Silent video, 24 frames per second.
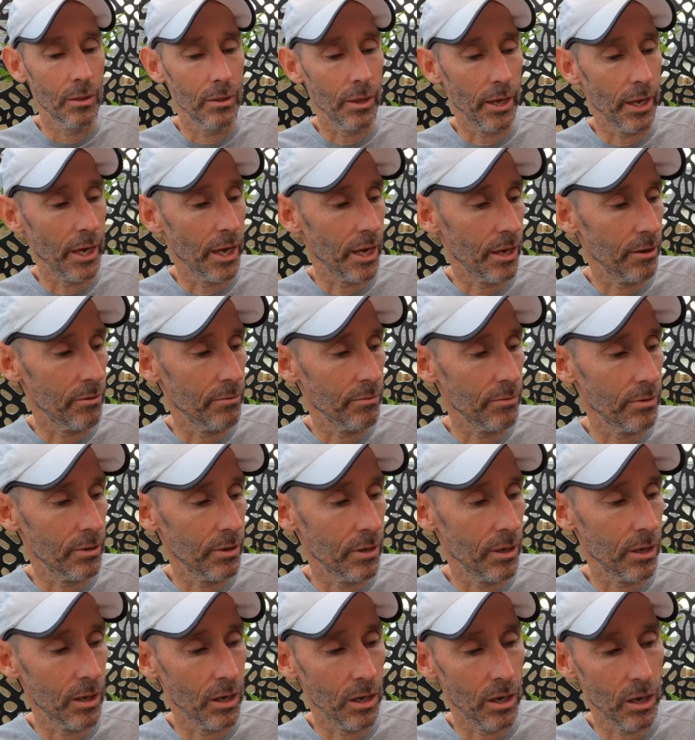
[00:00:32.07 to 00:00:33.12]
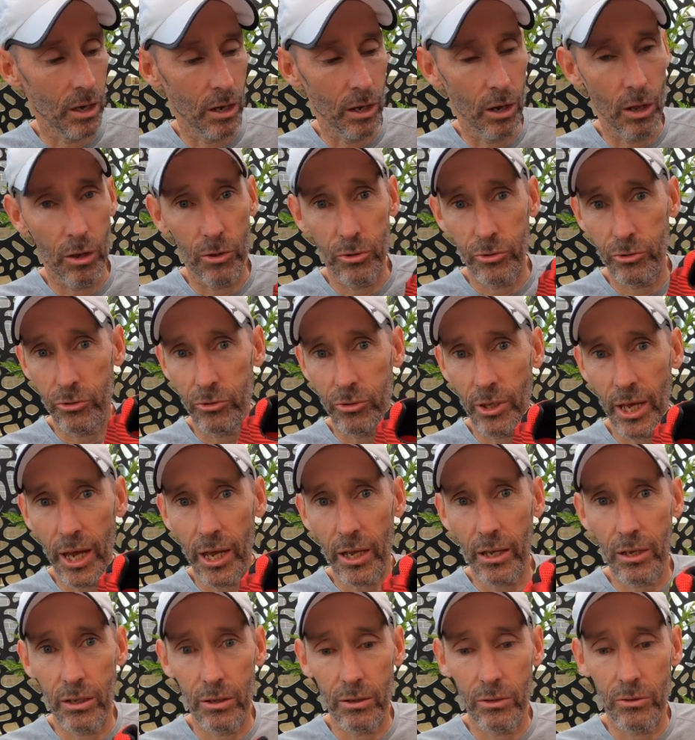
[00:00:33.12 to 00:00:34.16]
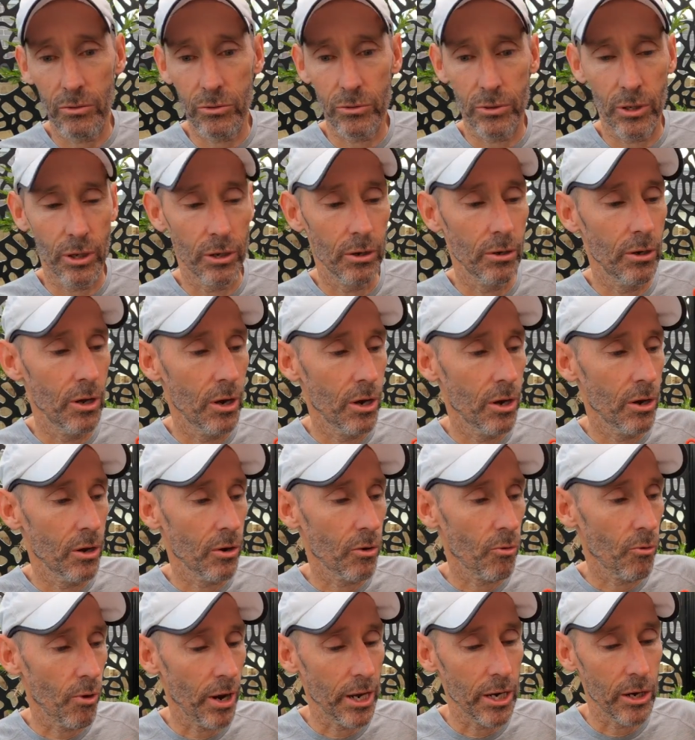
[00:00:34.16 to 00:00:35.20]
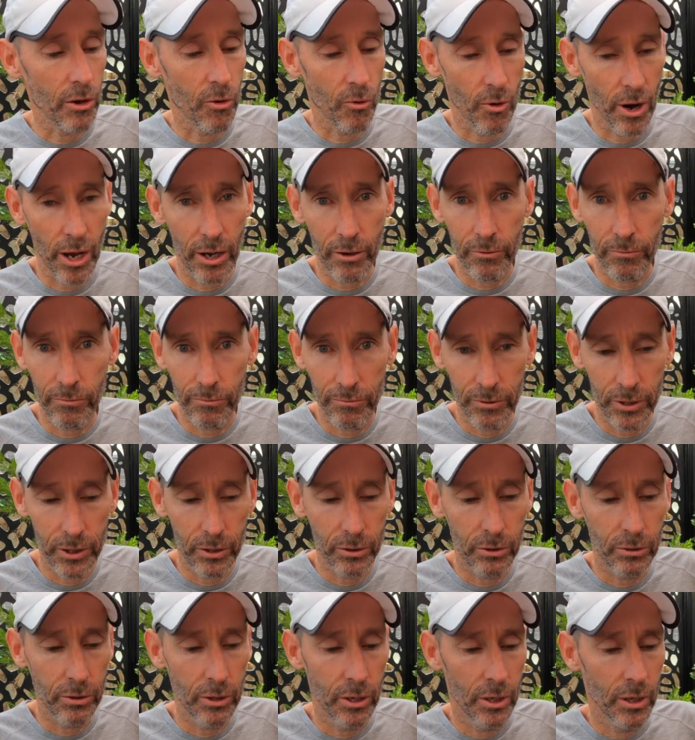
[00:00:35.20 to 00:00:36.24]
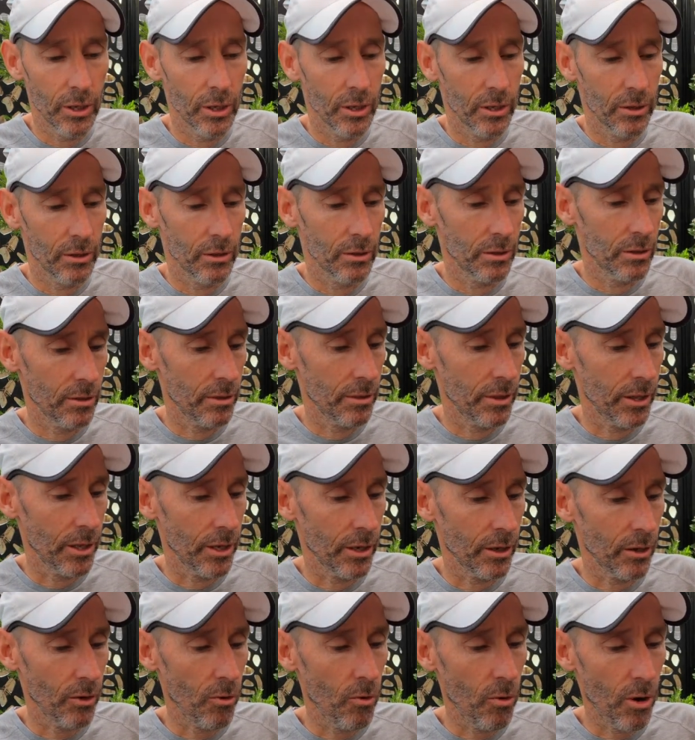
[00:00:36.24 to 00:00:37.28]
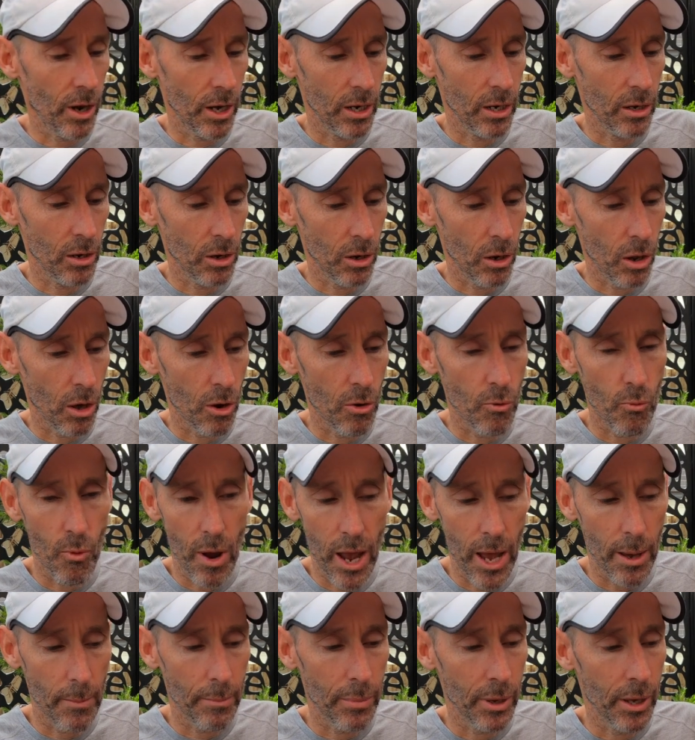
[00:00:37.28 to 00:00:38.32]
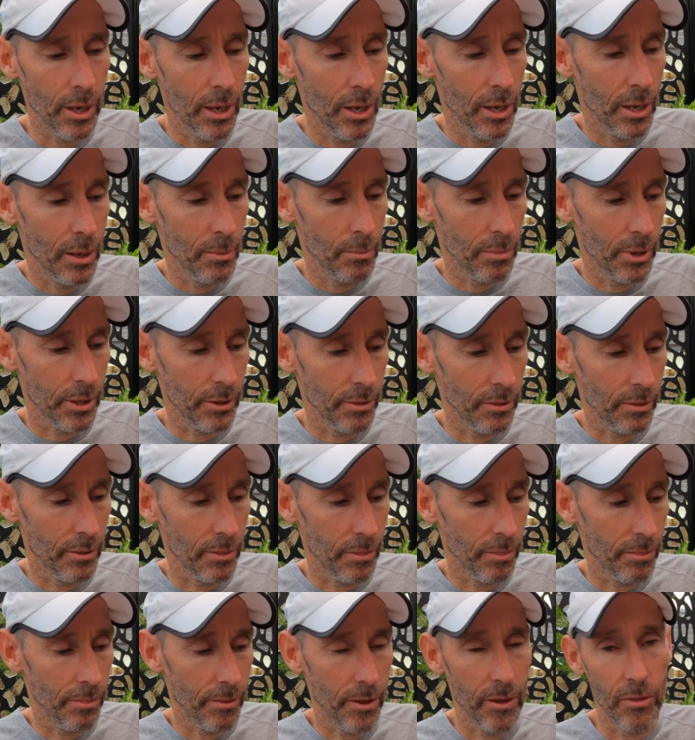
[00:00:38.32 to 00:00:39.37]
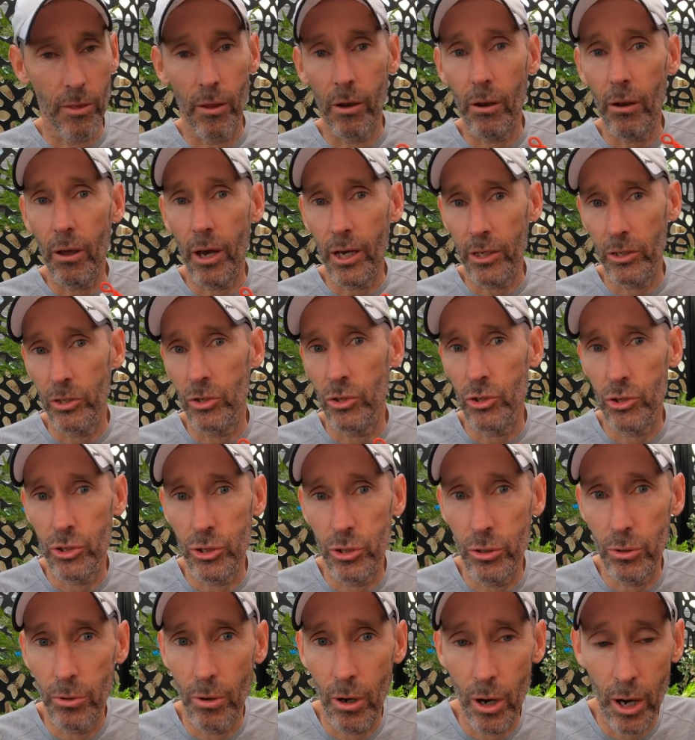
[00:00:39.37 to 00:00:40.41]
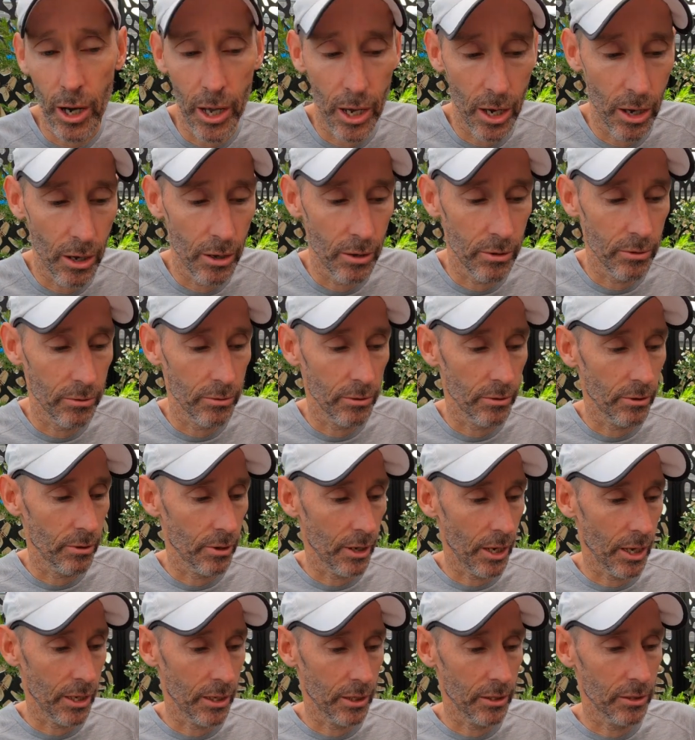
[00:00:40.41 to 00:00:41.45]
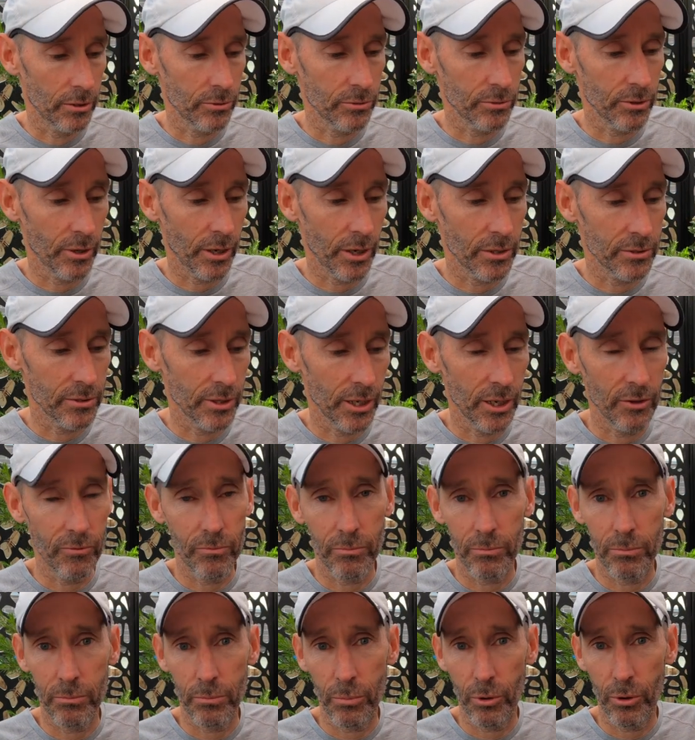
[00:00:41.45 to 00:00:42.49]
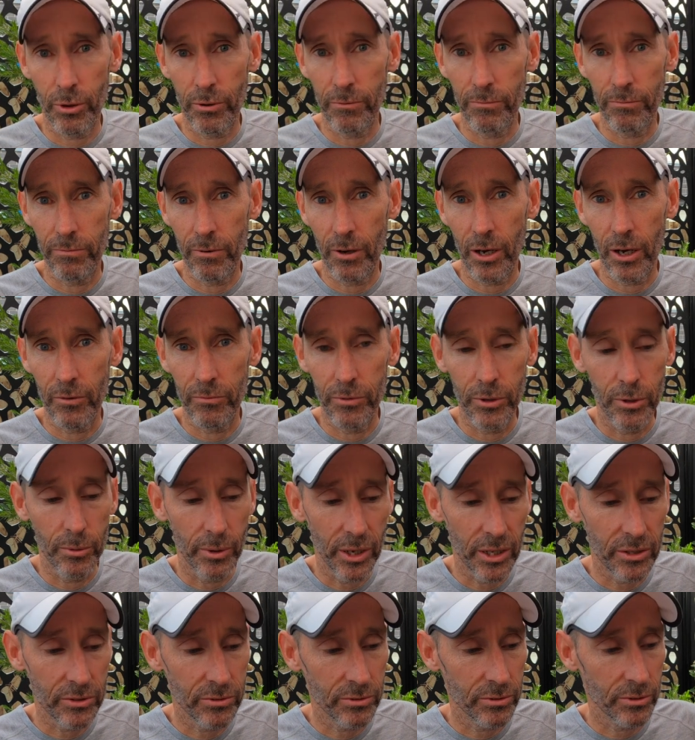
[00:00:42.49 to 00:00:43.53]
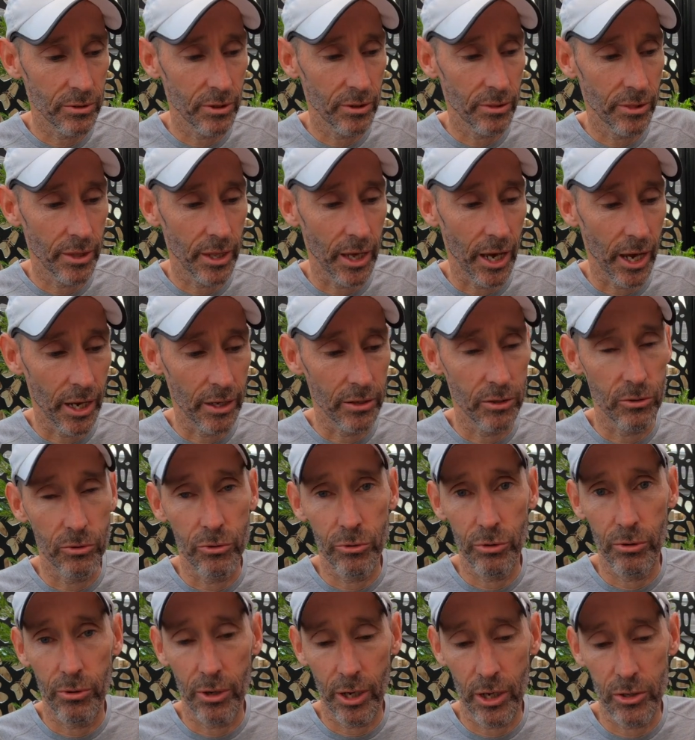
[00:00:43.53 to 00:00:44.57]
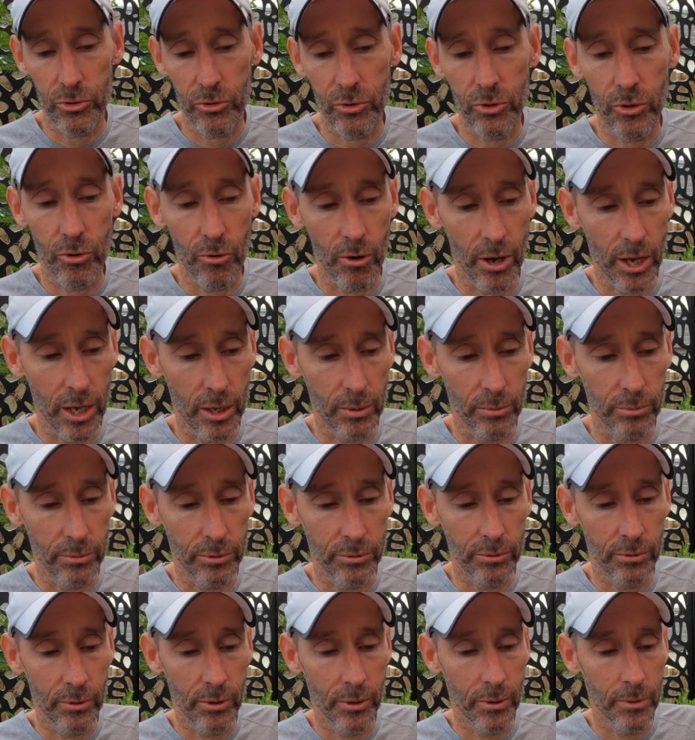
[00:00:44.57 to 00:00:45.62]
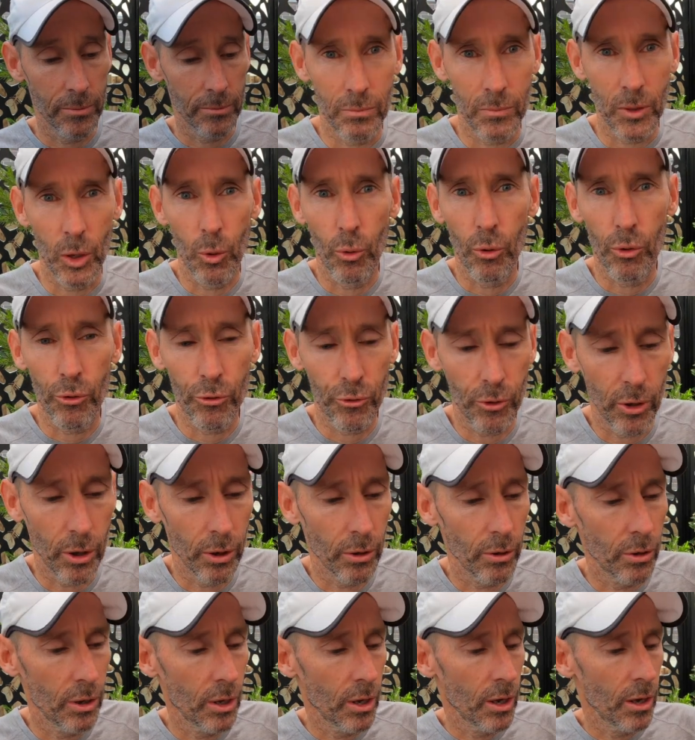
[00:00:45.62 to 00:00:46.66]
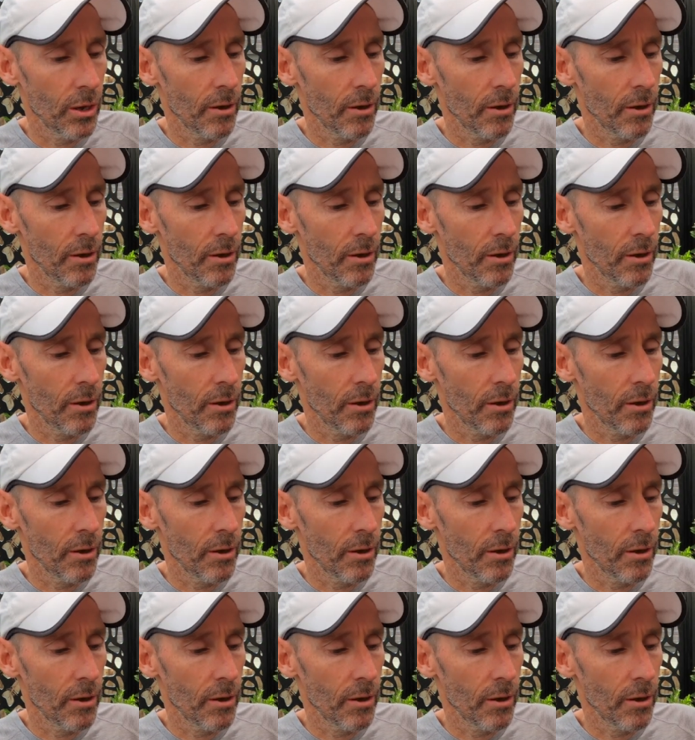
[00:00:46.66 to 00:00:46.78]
They have a low stack, so great ground feel. They're quite low ramp, but they're the lightest shoe I own. In a size 11.5 US, they're under 200 grams. They're also